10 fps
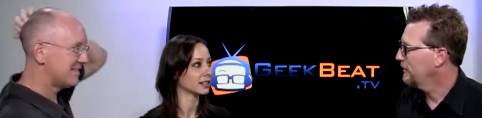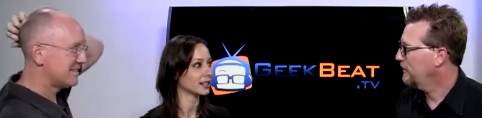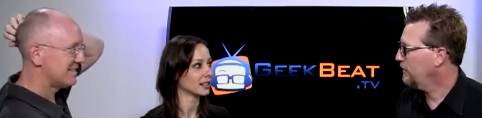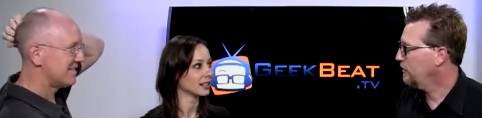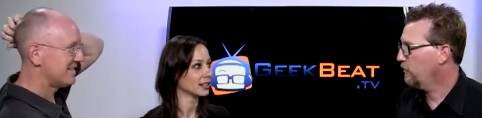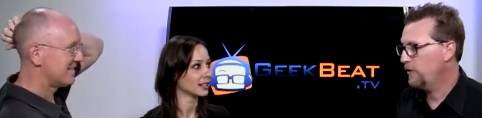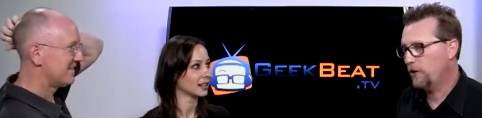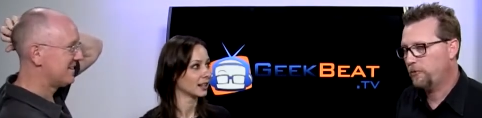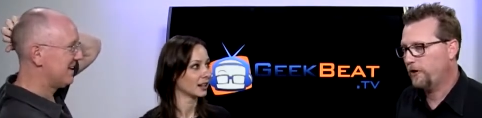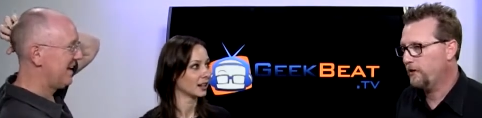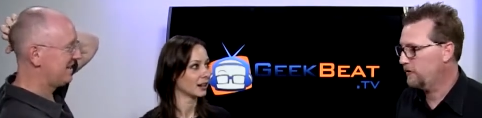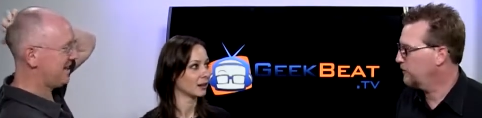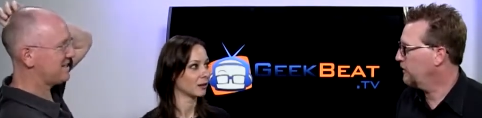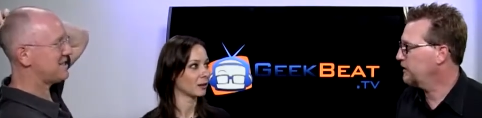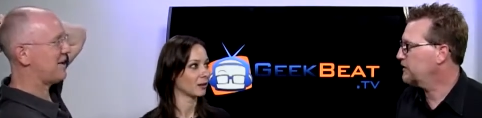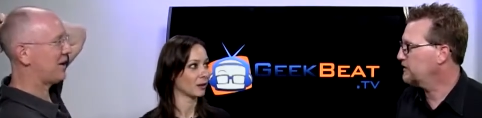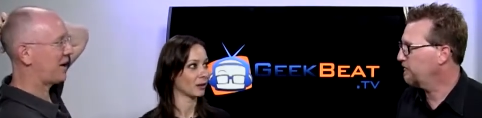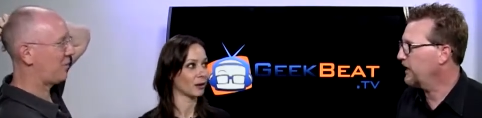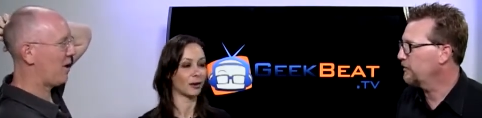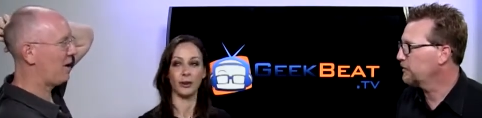Speaker 1: You, no pre it does sound
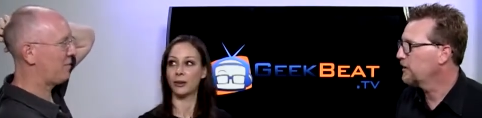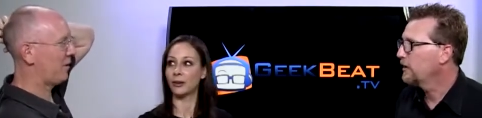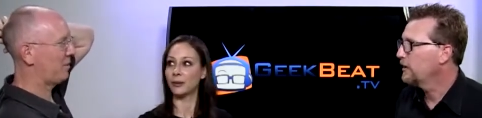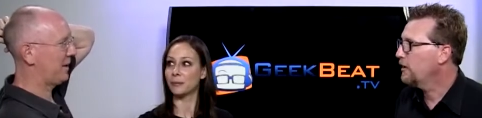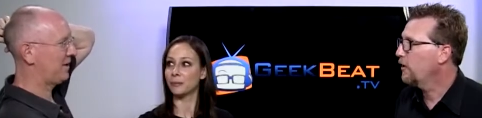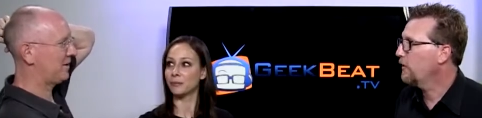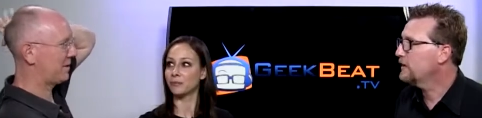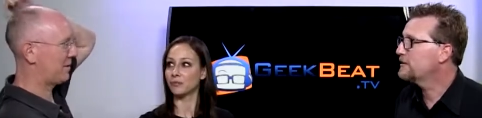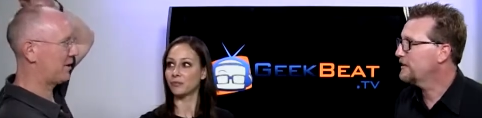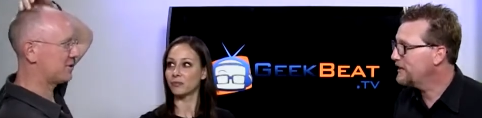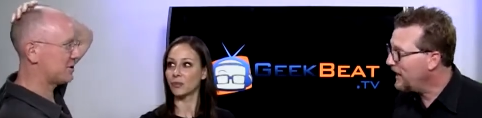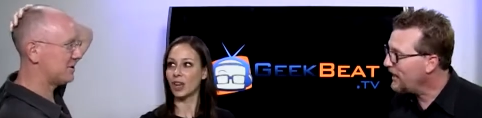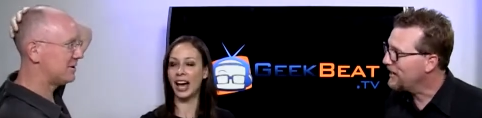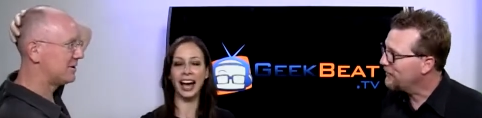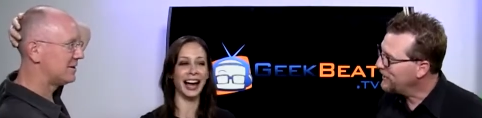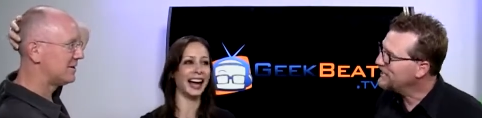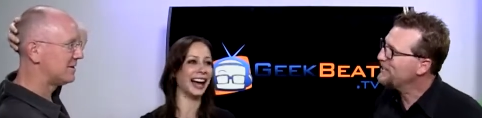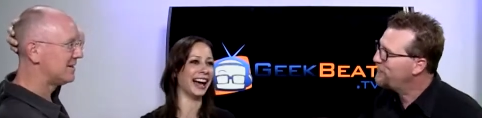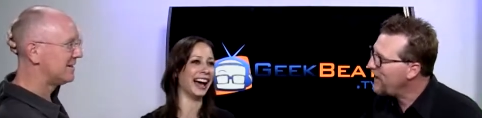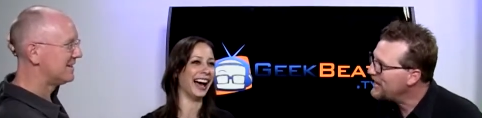like a Ron Popeil no, commercial. It's today. It
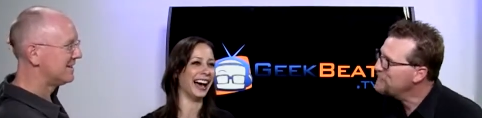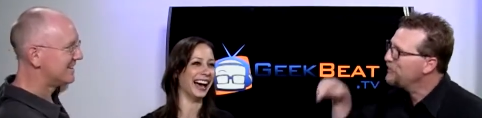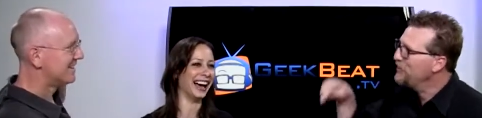is available